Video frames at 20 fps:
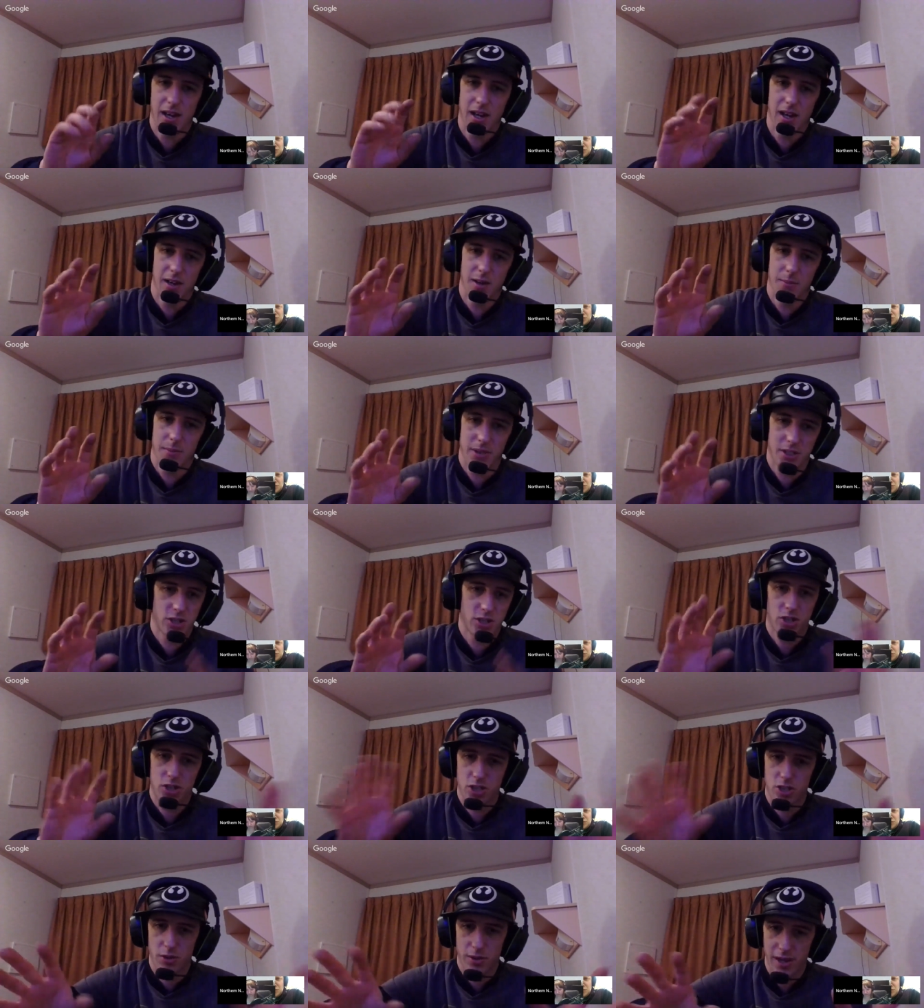
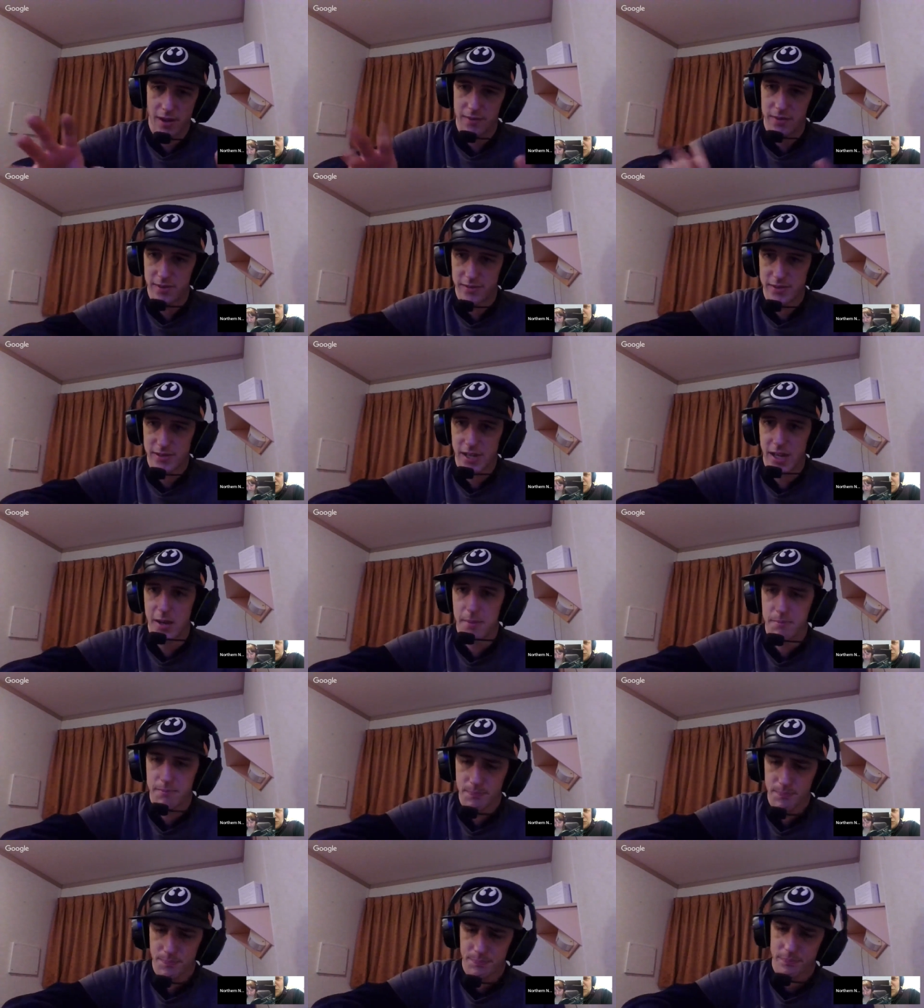because you just don't have enough
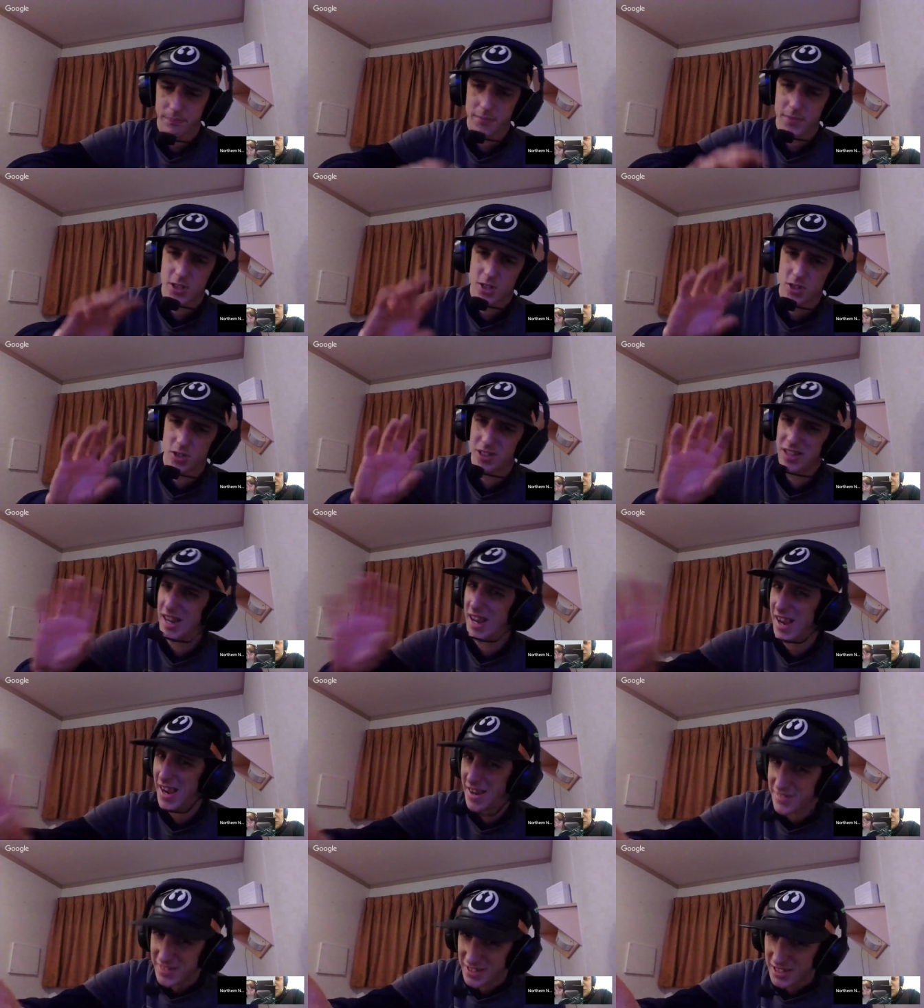time. So you
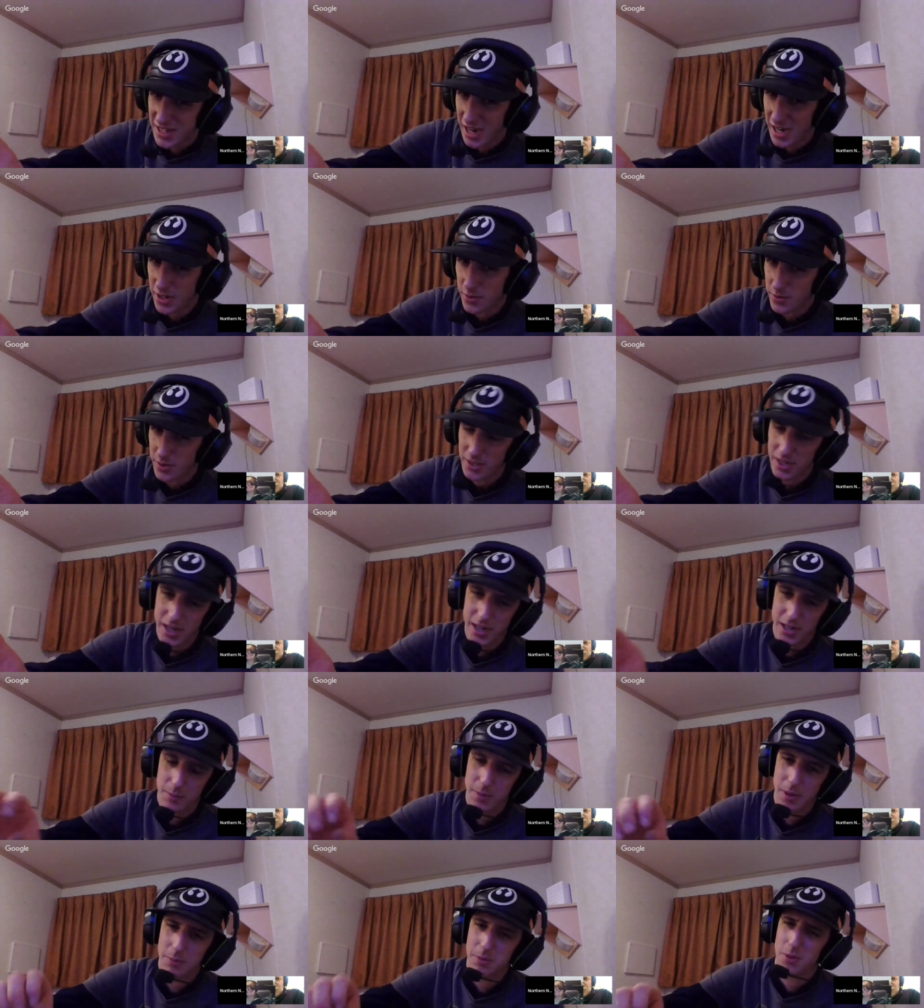have to kind of
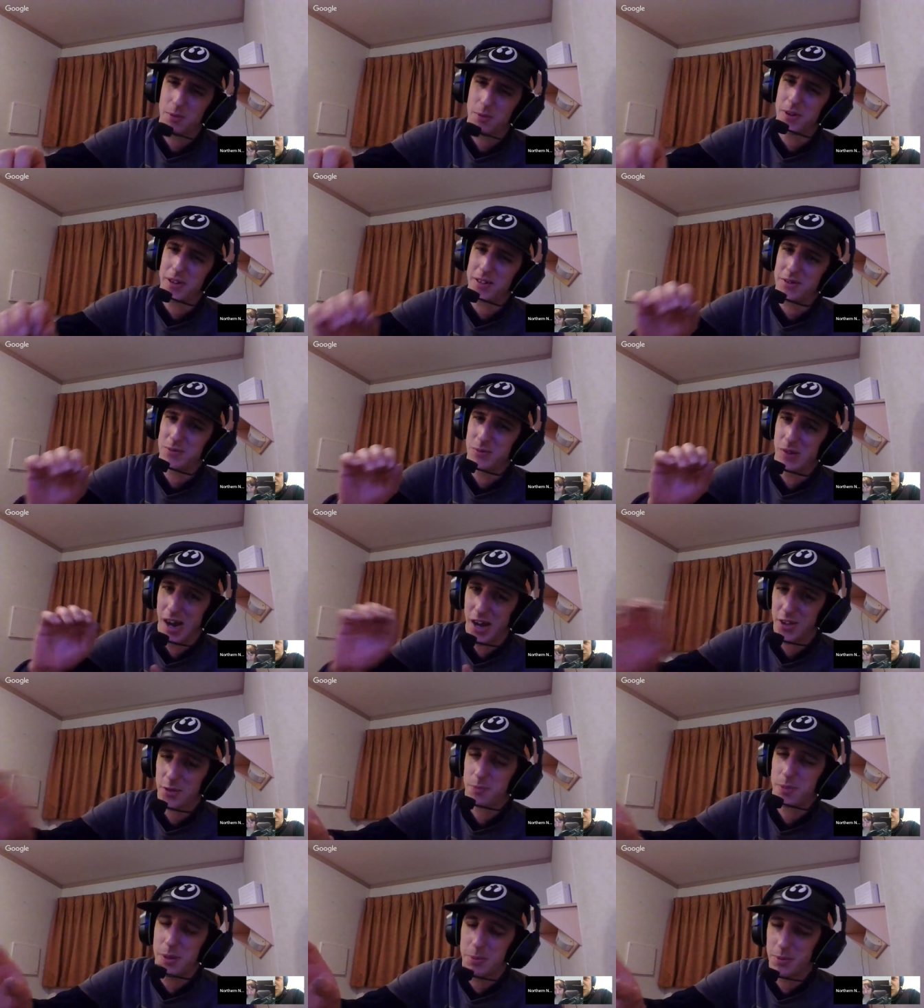rely on people, but
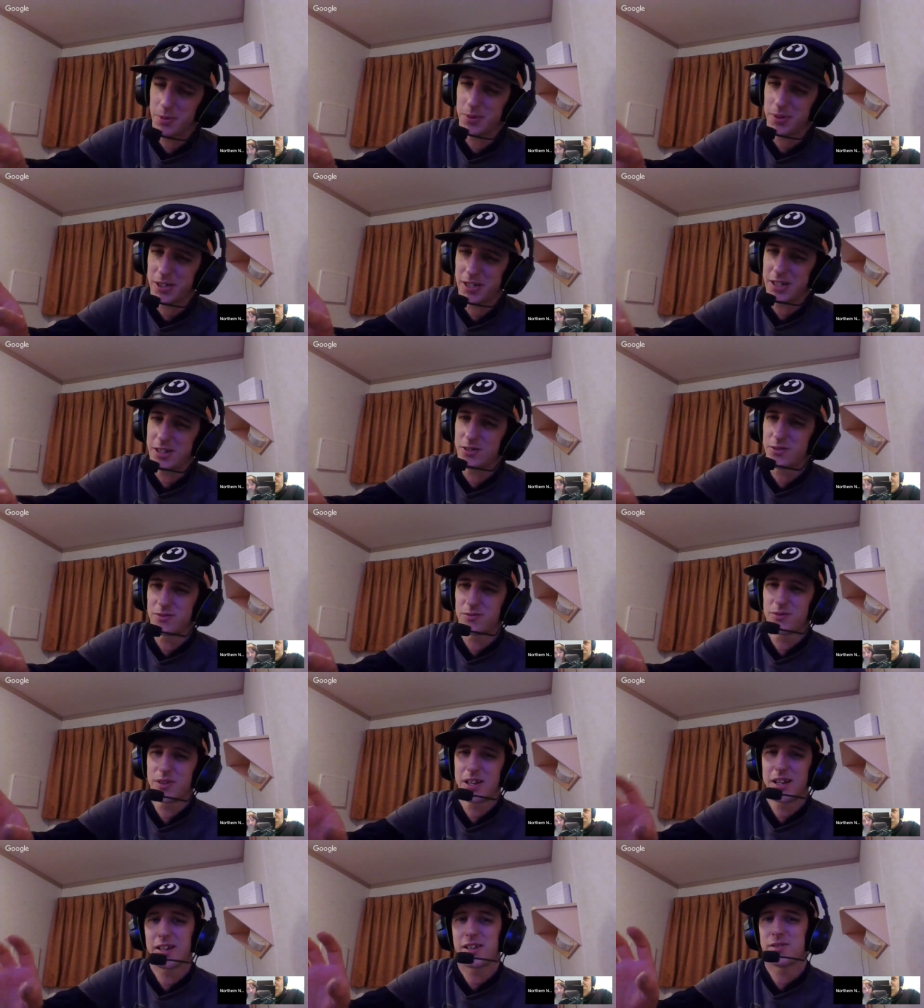other people
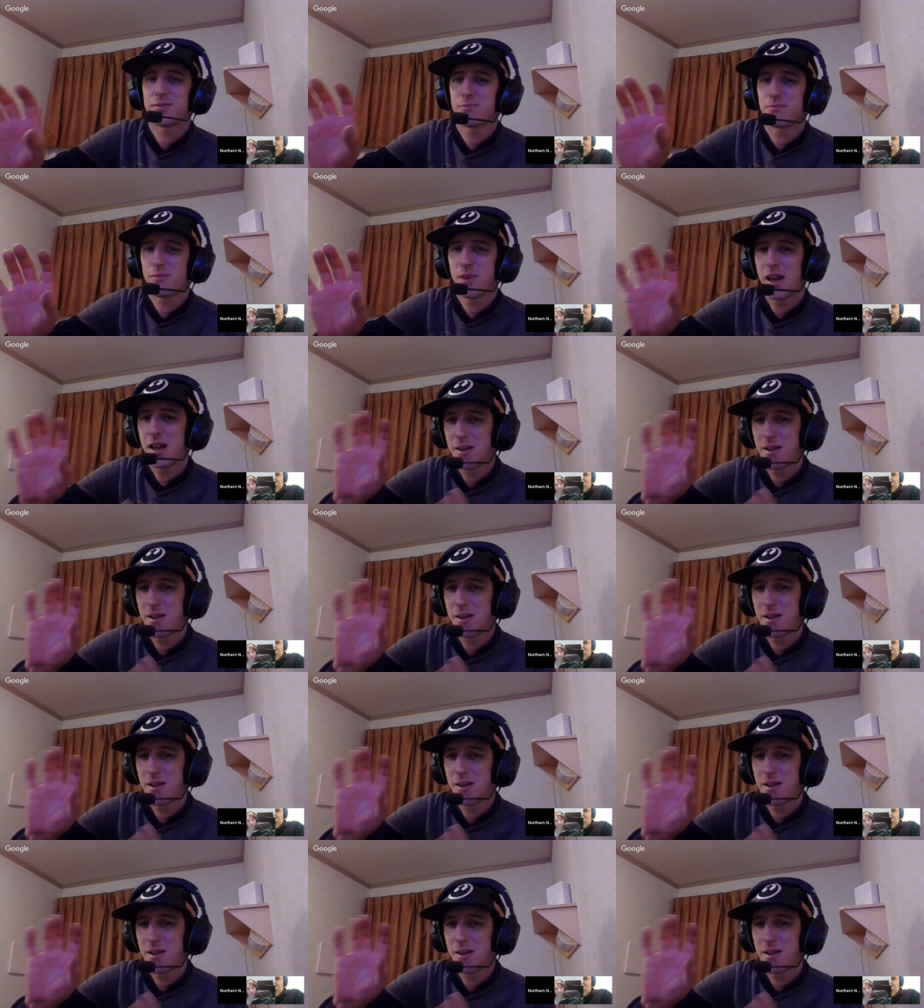can really